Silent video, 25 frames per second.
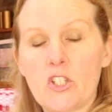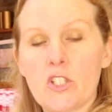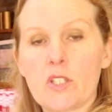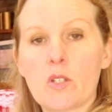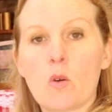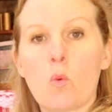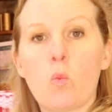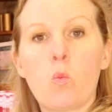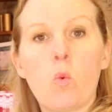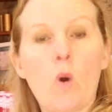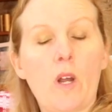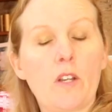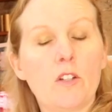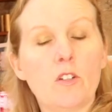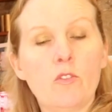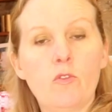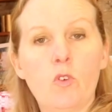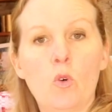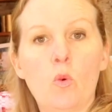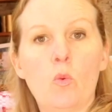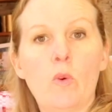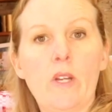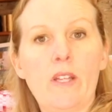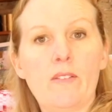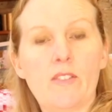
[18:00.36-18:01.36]
is a
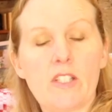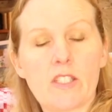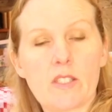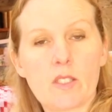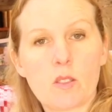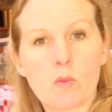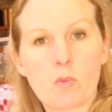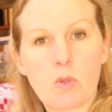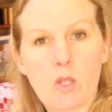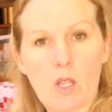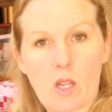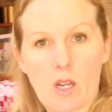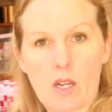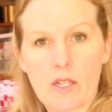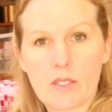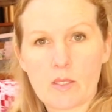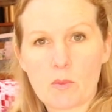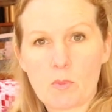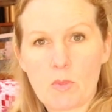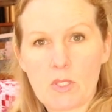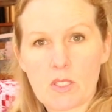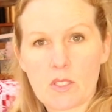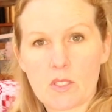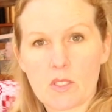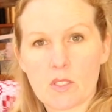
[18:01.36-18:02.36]
wonderful weaving supplies
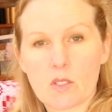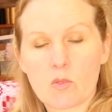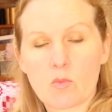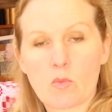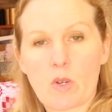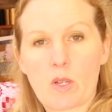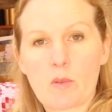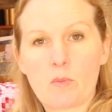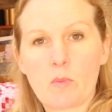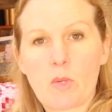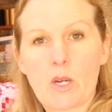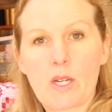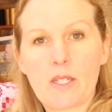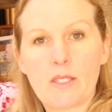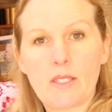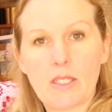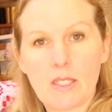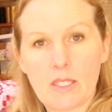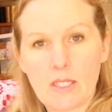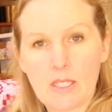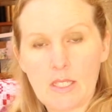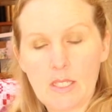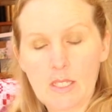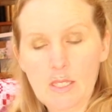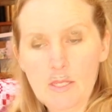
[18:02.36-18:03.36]
business run by
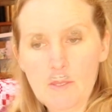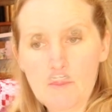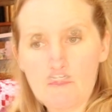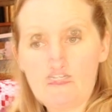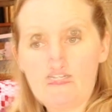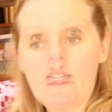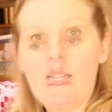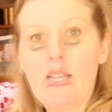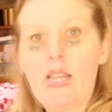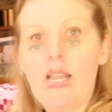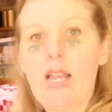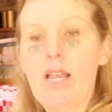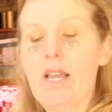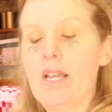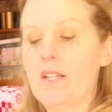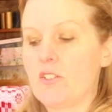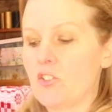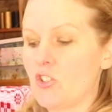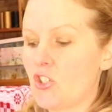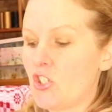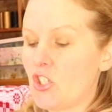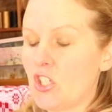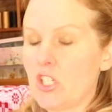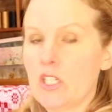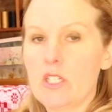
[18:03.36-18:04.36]
Nikki.
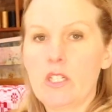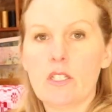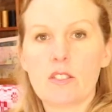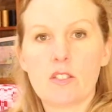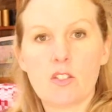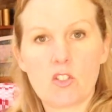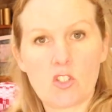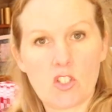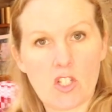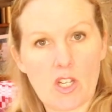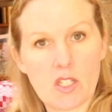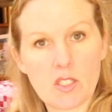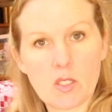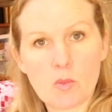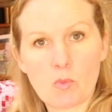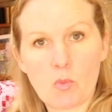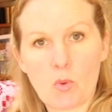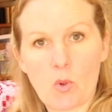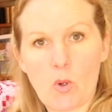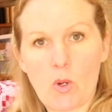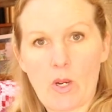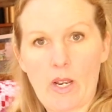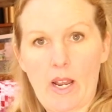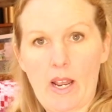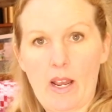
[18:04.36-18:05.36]
And she has just
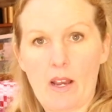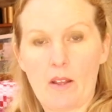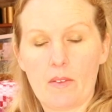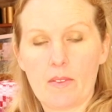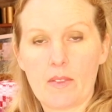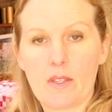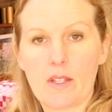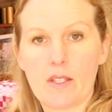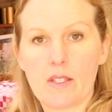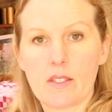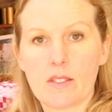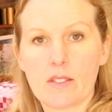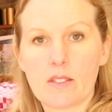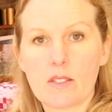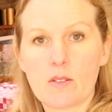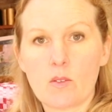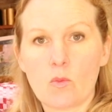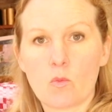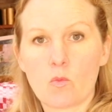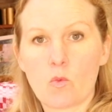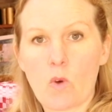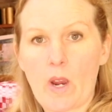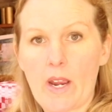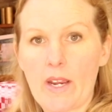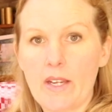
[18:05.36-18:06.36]
brought out this
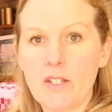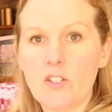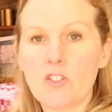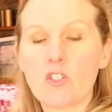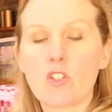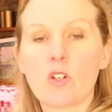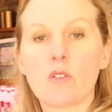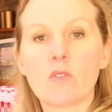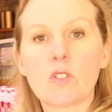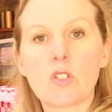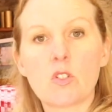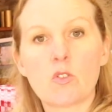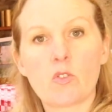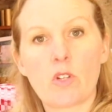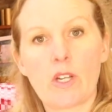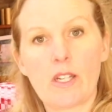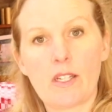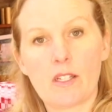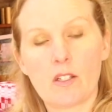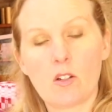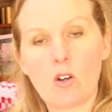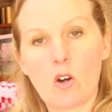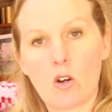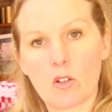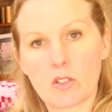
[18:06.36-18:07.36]
range of
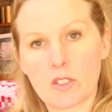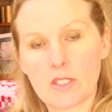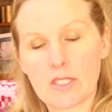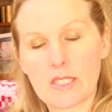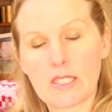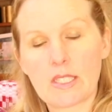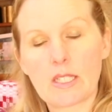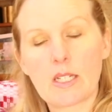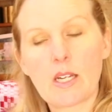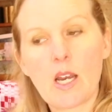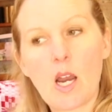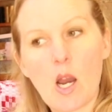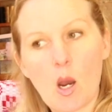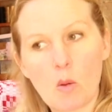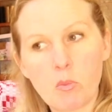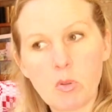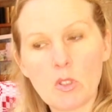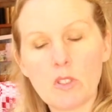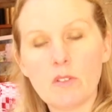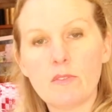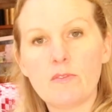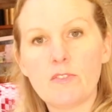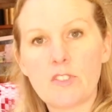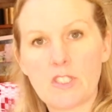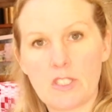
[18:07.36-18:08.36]
Australian cottons in a
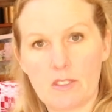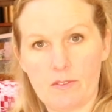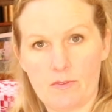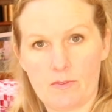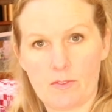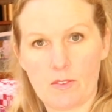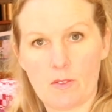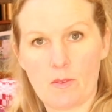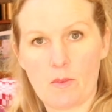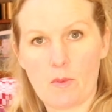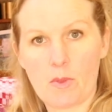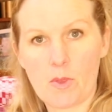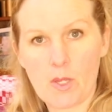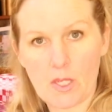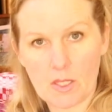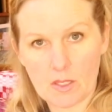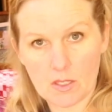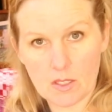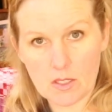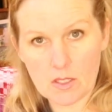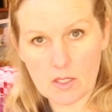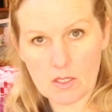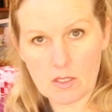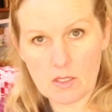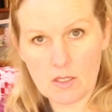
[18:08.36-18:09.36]
couple of different
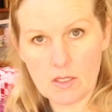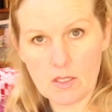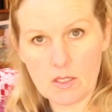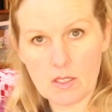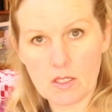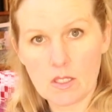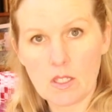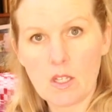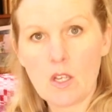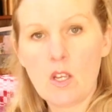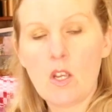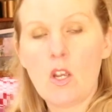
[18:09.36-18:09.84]
thicknesses.